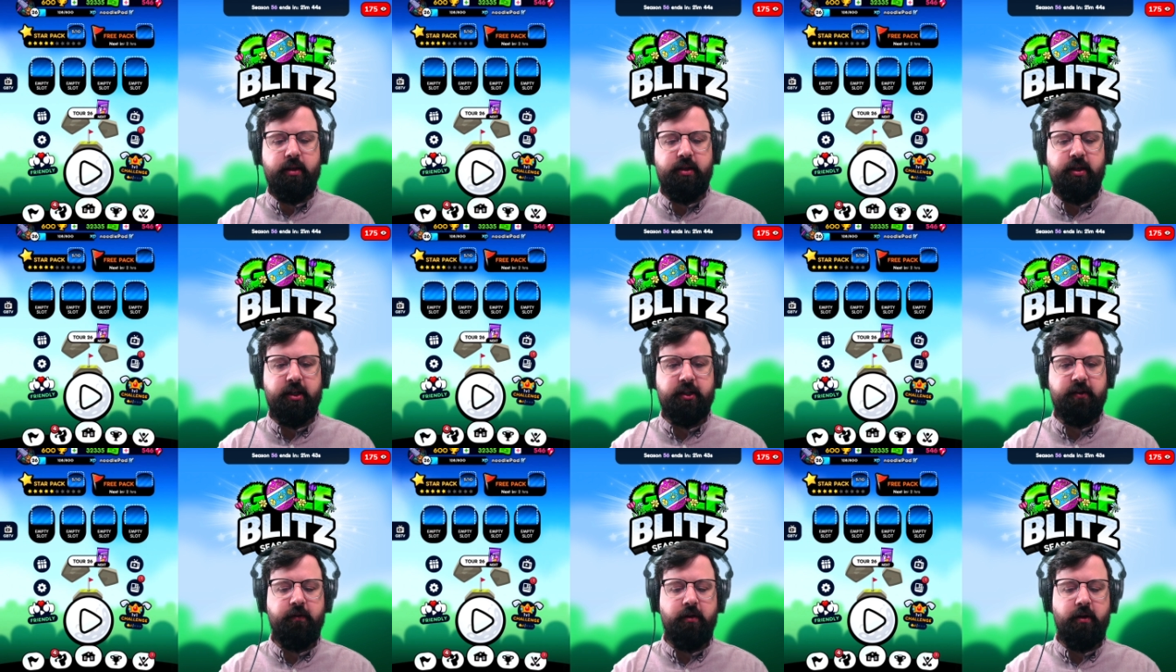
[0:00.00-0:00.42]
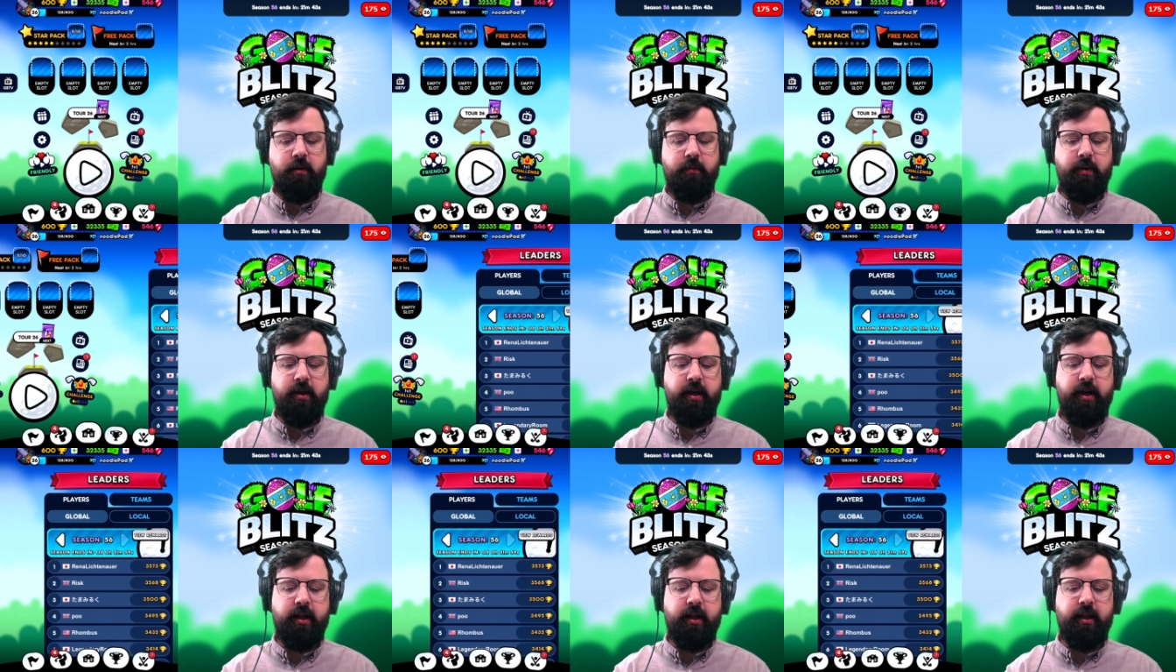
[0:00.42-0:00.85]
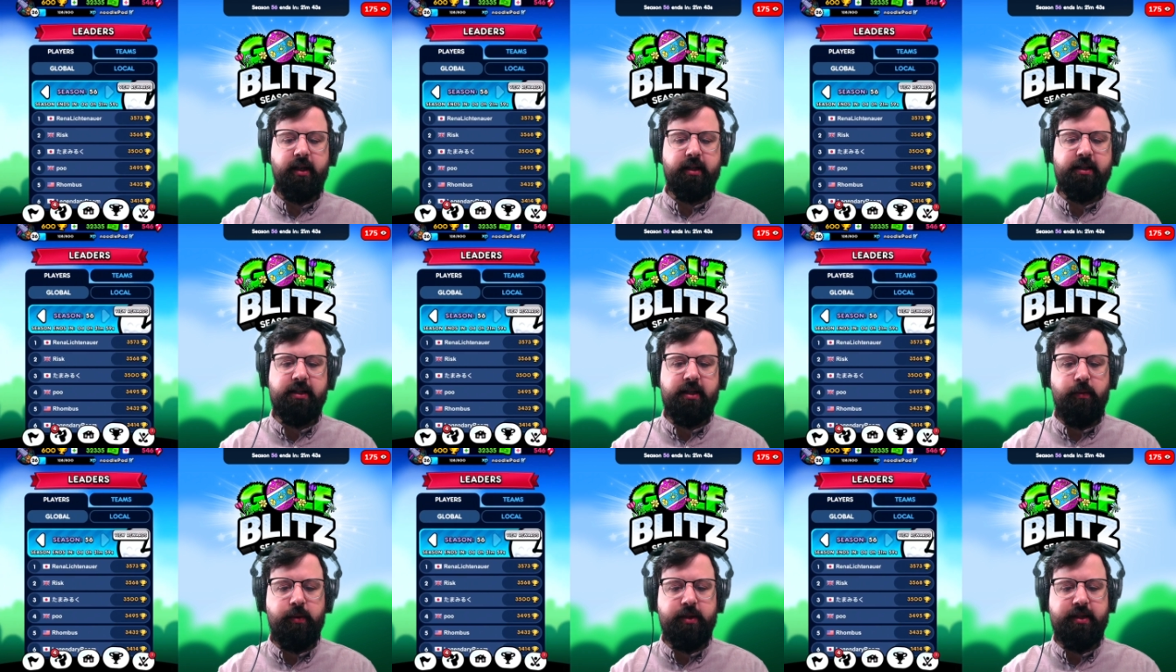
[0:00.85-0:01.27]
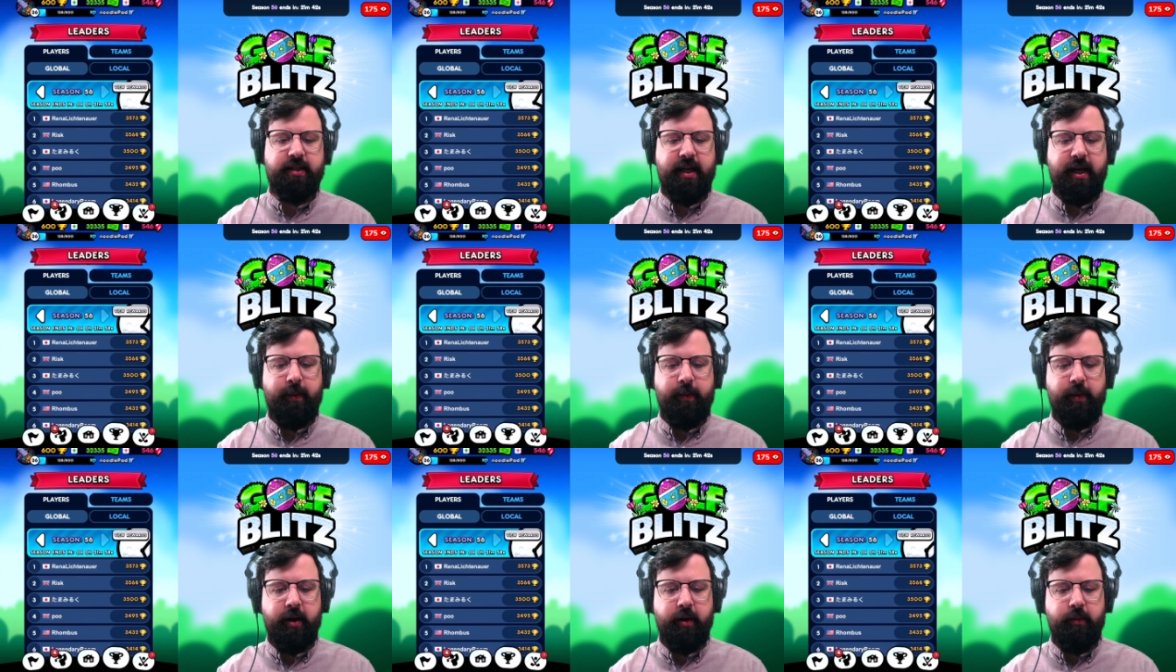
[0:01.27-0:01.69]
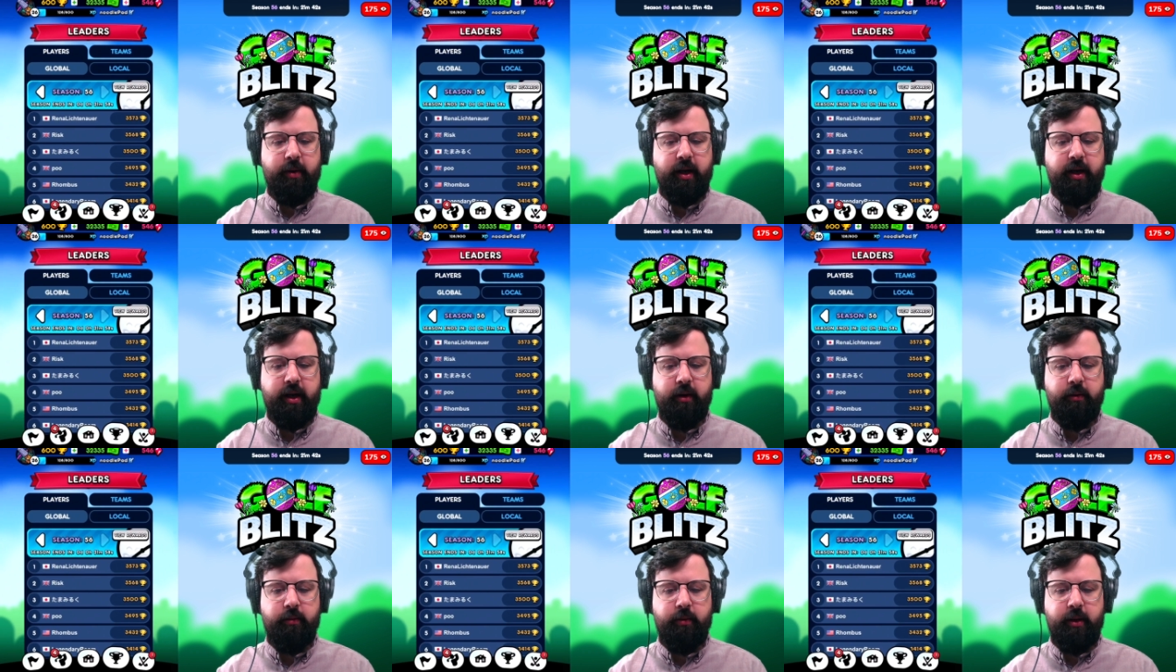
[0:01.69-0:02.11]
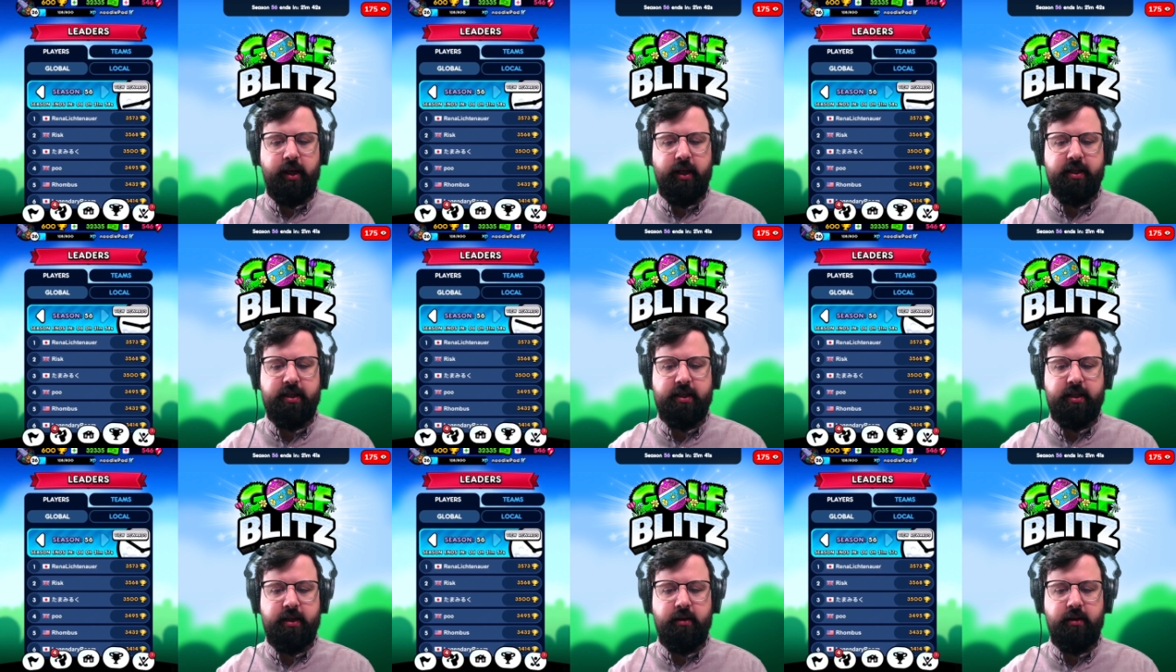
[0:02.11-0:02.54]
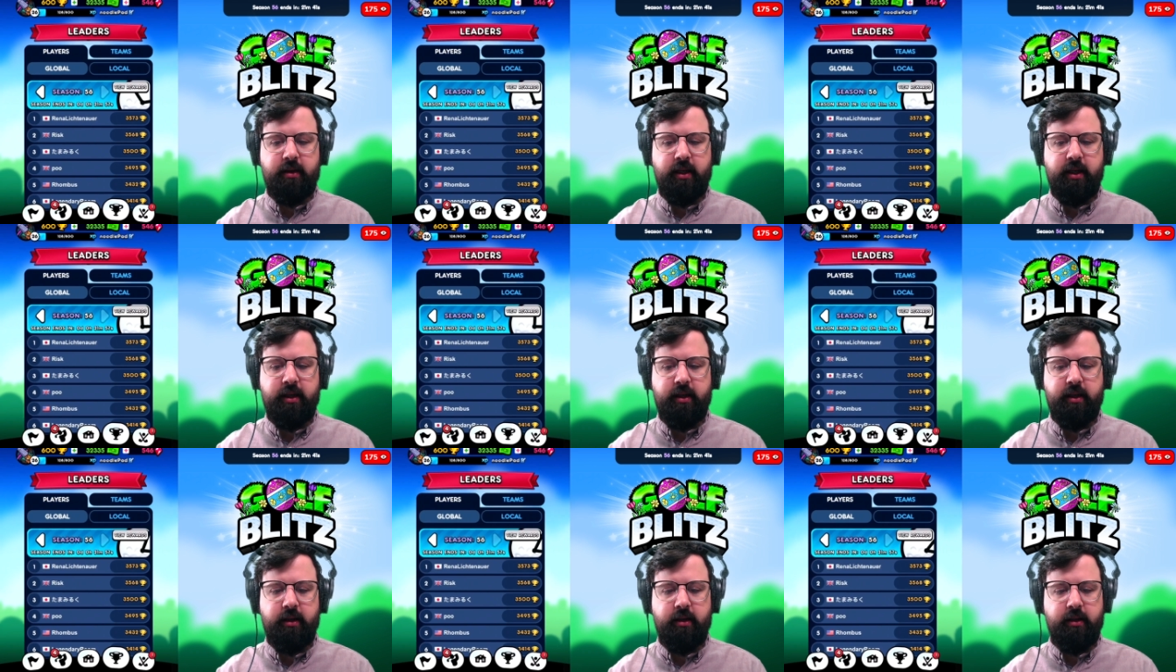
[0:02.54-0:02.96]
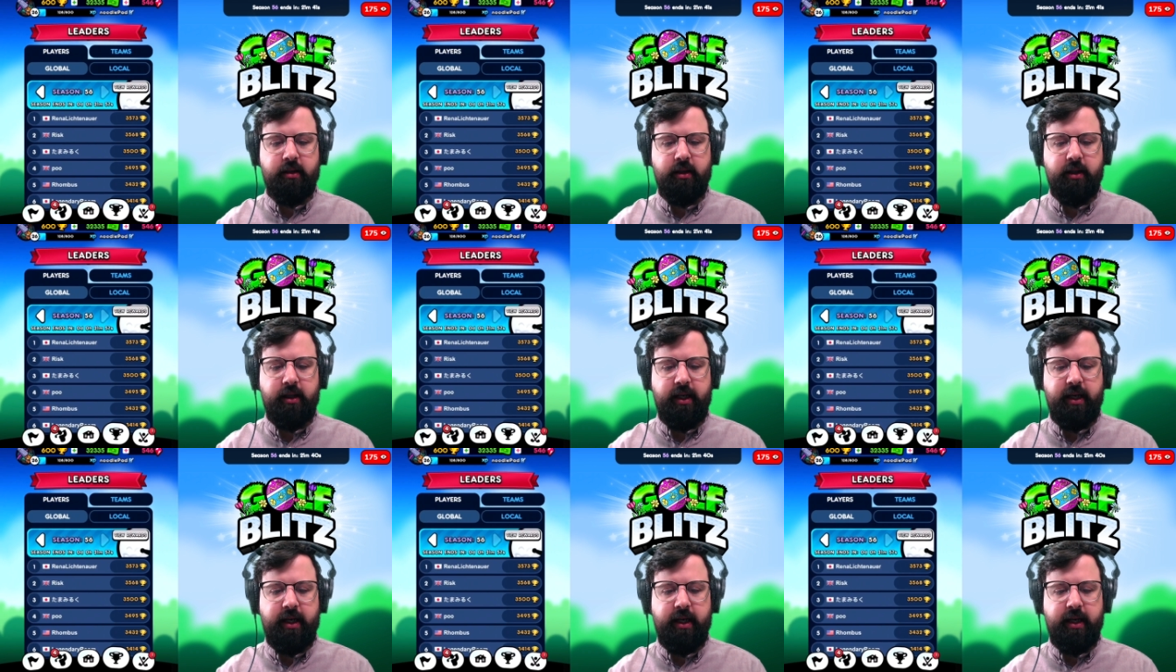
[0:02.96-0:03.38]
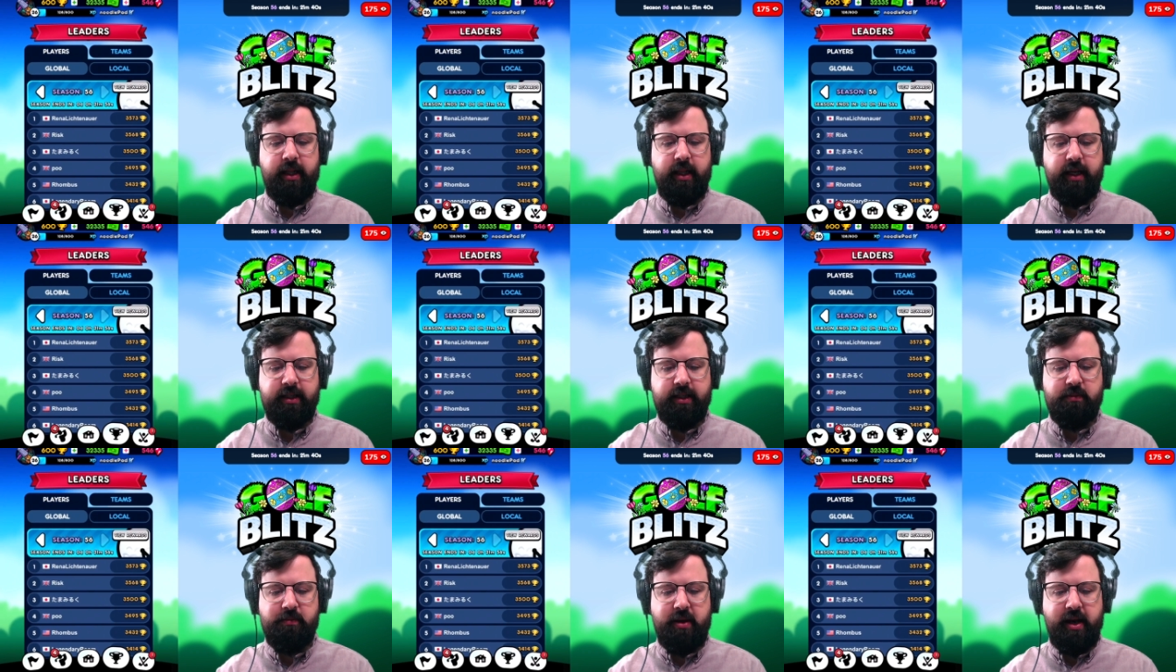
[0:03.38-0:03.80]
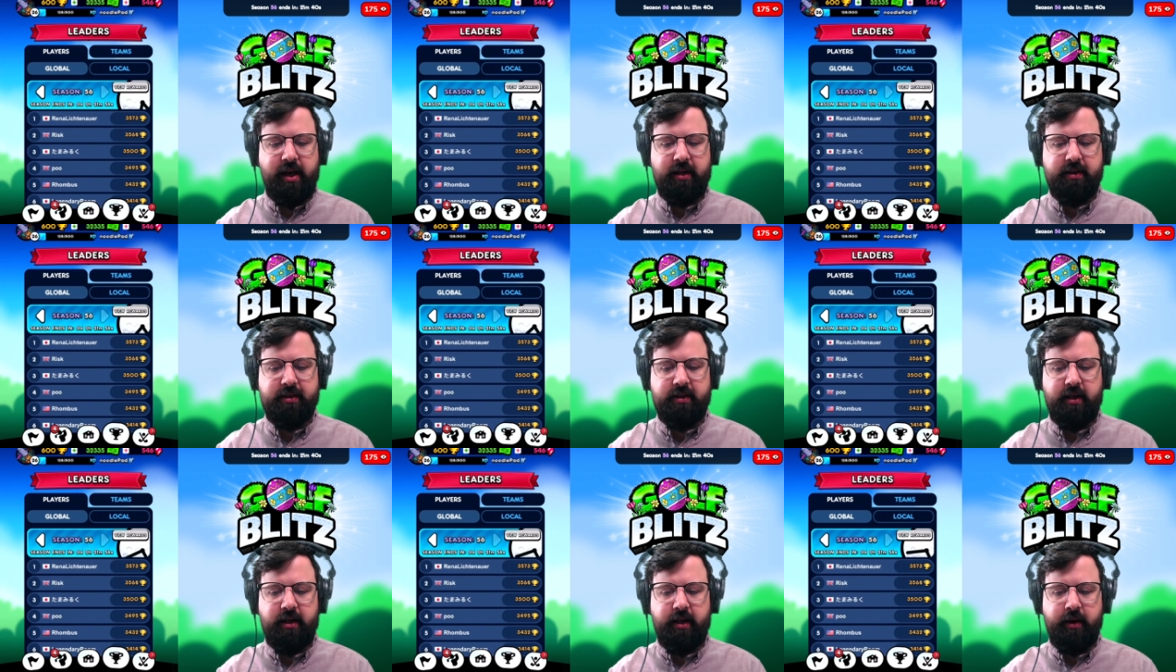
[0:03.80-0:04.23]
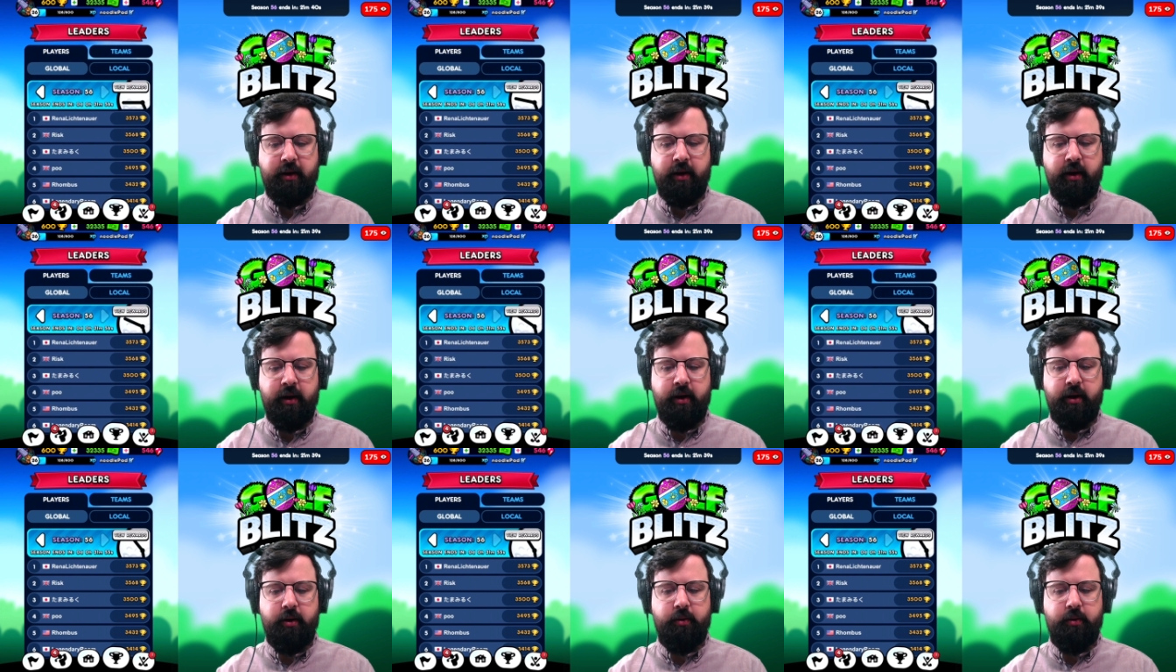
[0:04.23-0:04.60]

Josh falling behind. Let's see what's happening right here. Rena's still in the lead. That's Madazon.